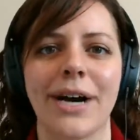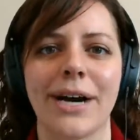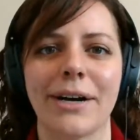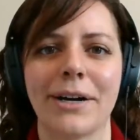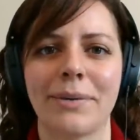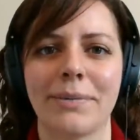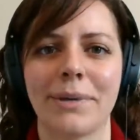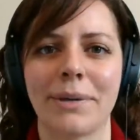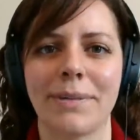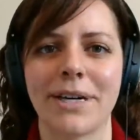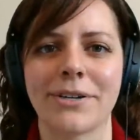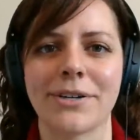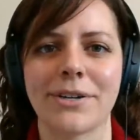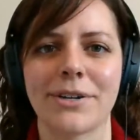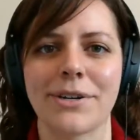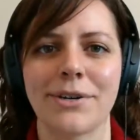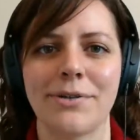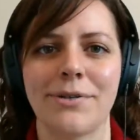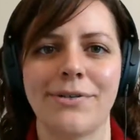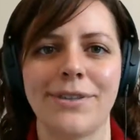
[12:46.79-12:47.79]
How can we make
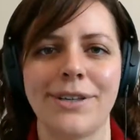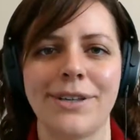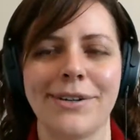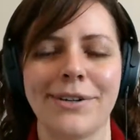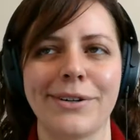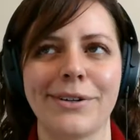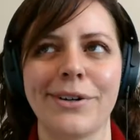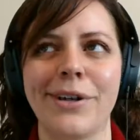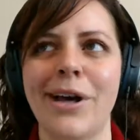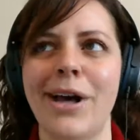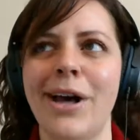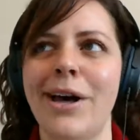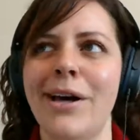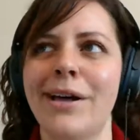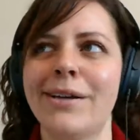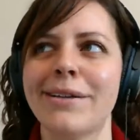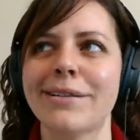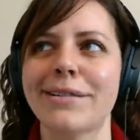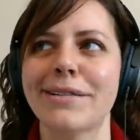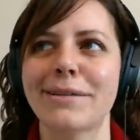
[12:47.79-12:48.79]
sure you feel
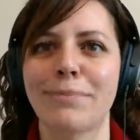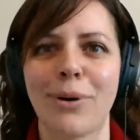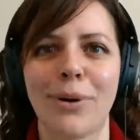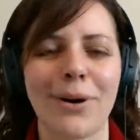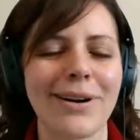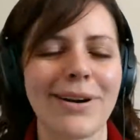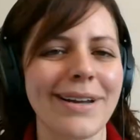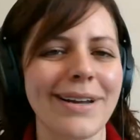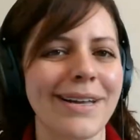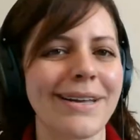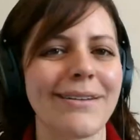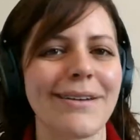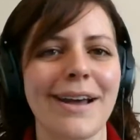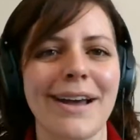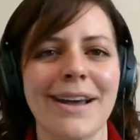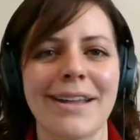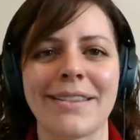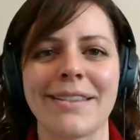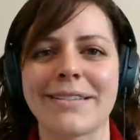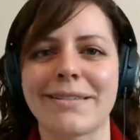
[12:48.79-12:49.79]
supported
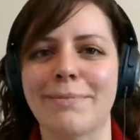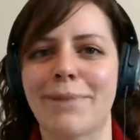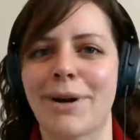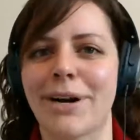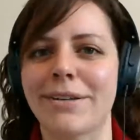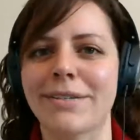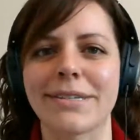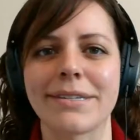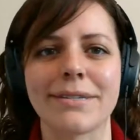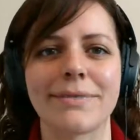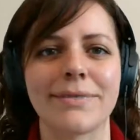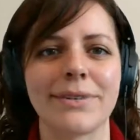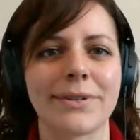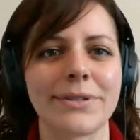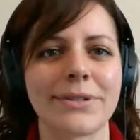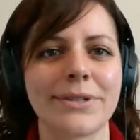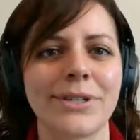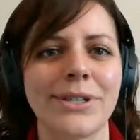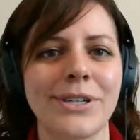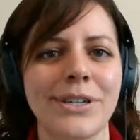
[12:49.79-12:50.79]
and this process
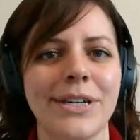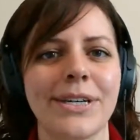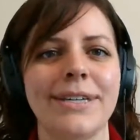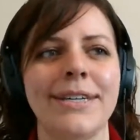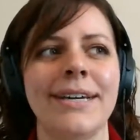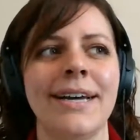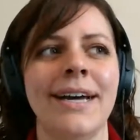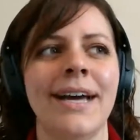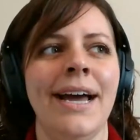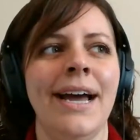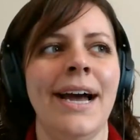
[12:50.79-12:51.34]
feels good?